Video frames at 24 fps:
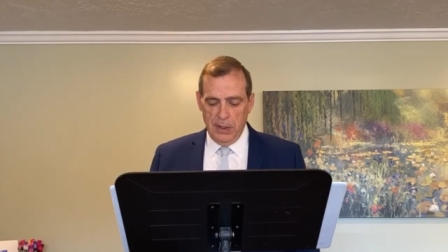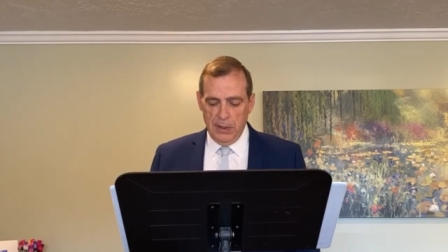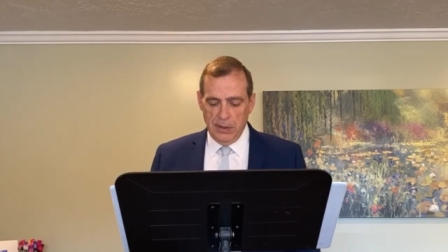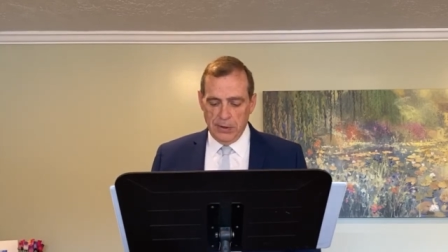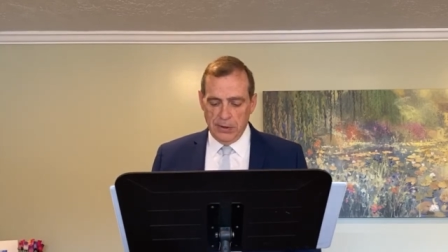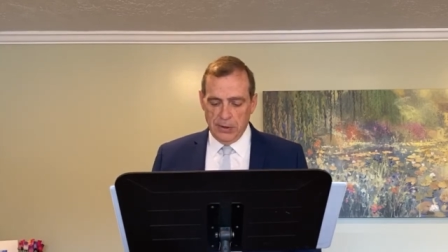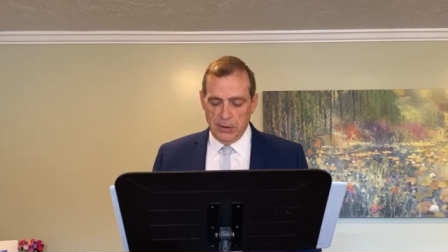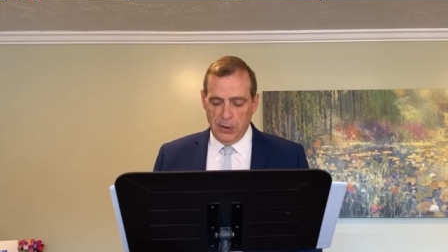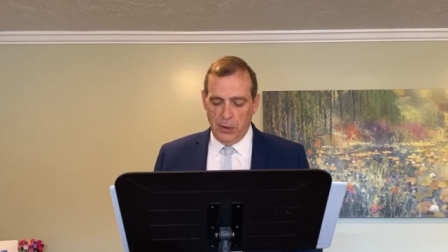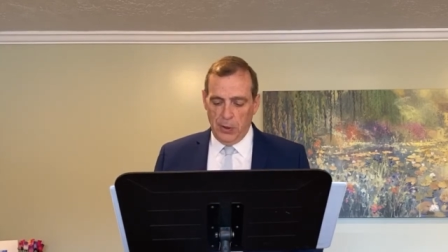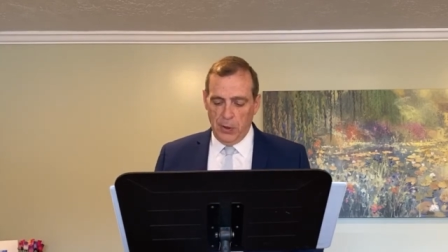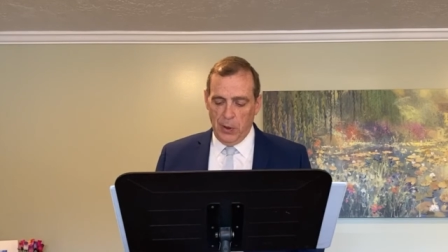
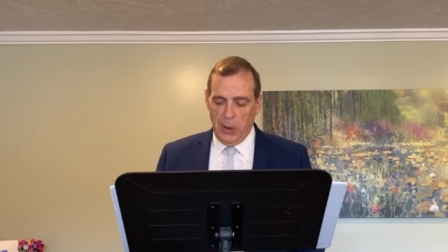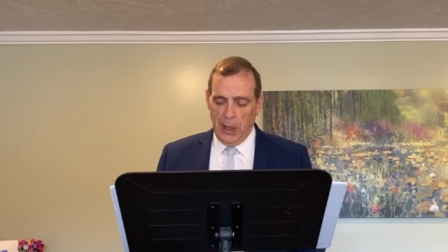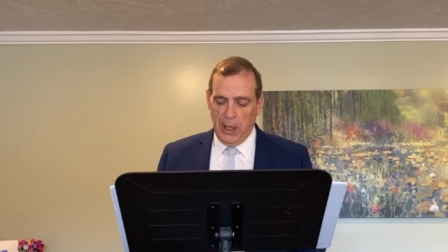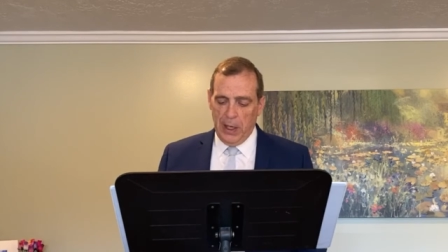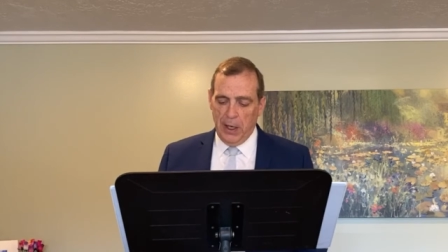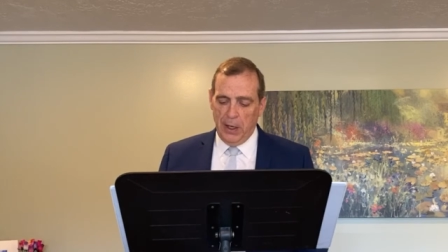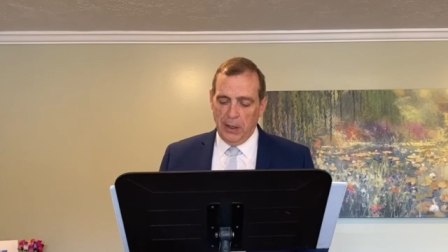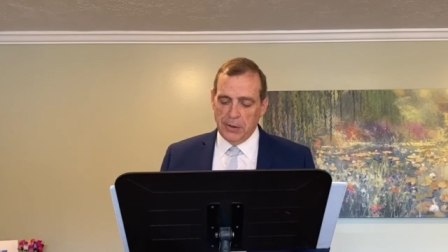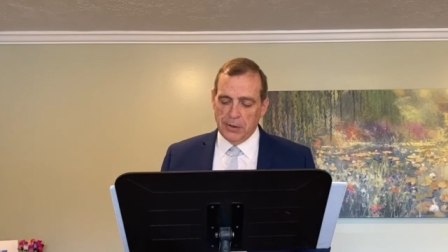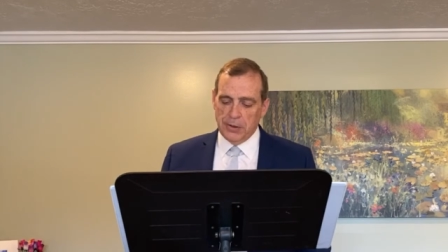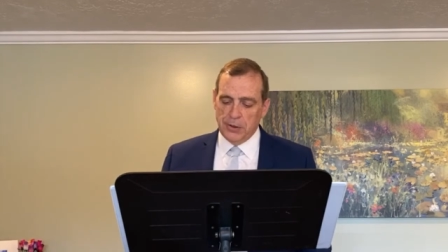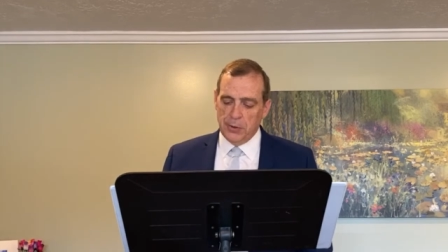So I
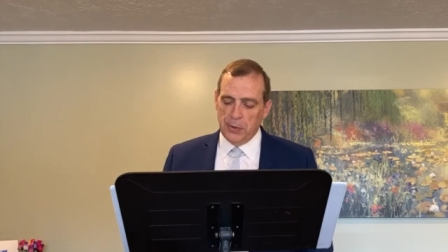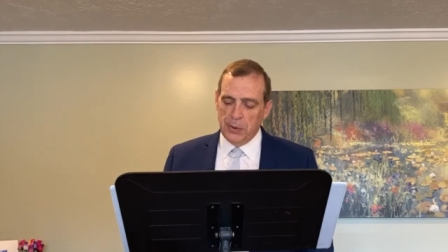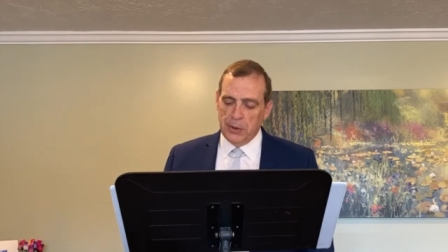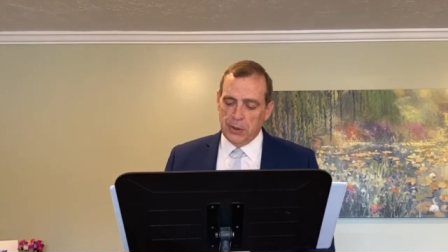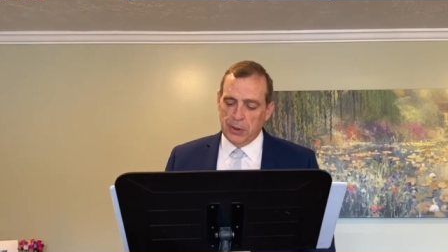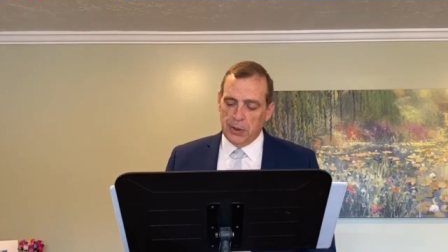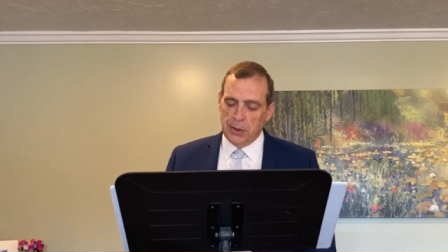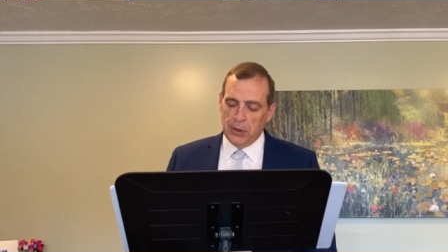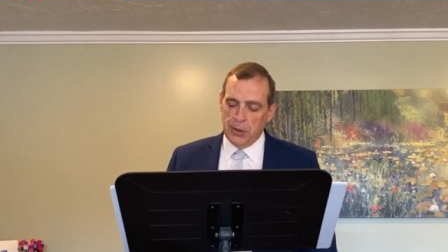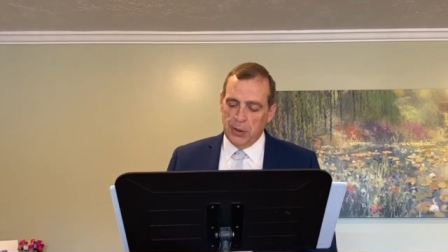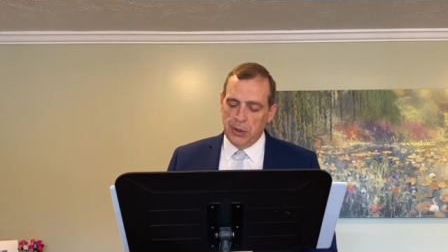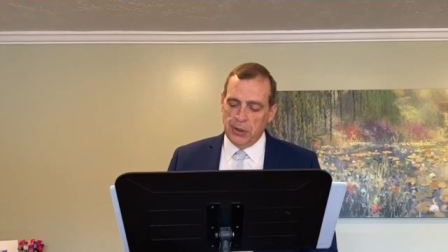also
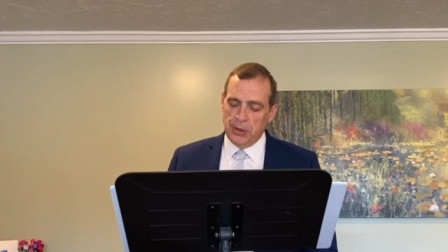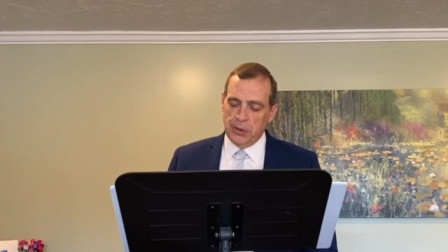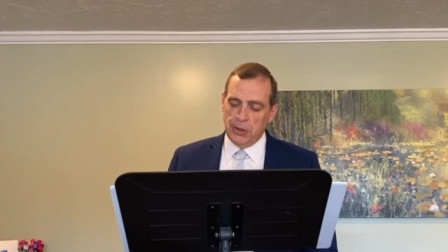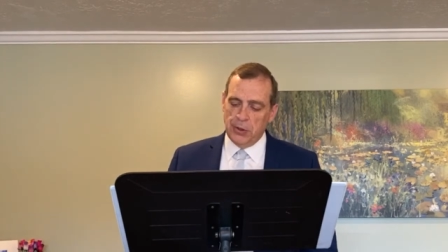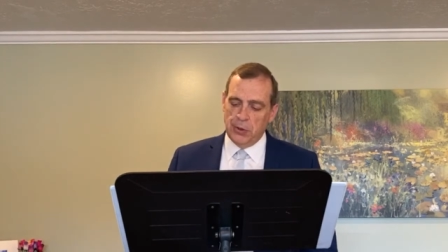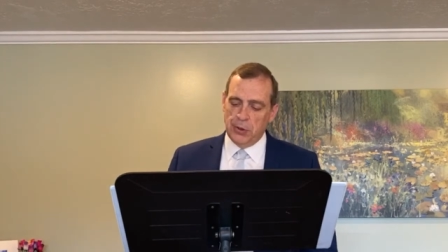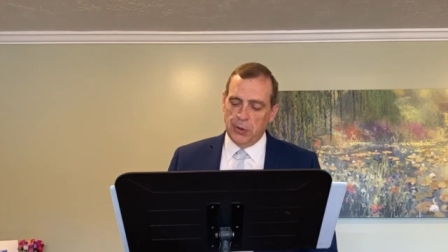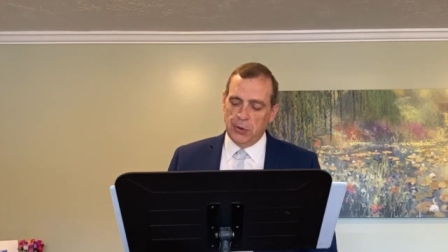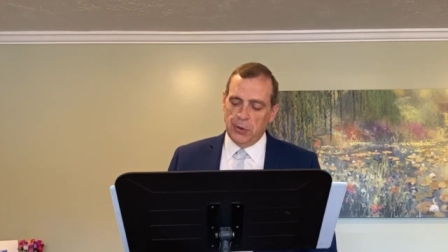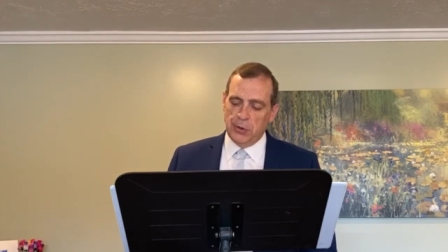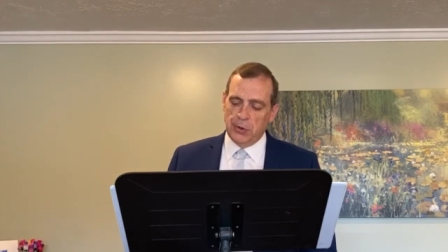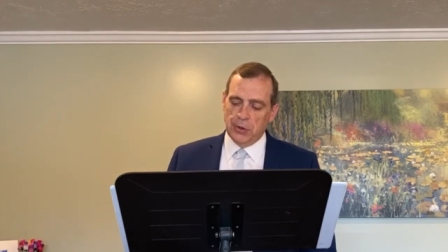encourage you